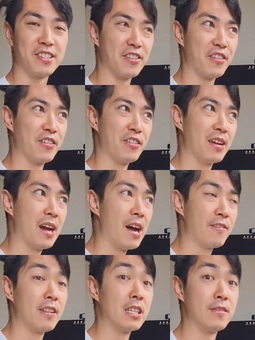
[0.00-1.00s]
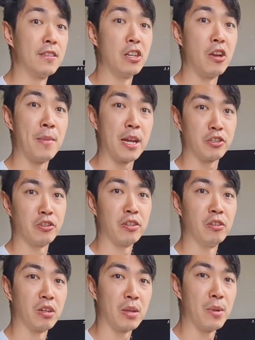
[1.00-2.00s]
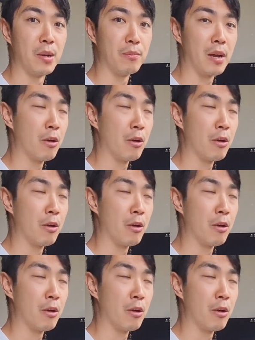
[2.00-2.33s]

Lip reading: So after this video, make sure you look him up.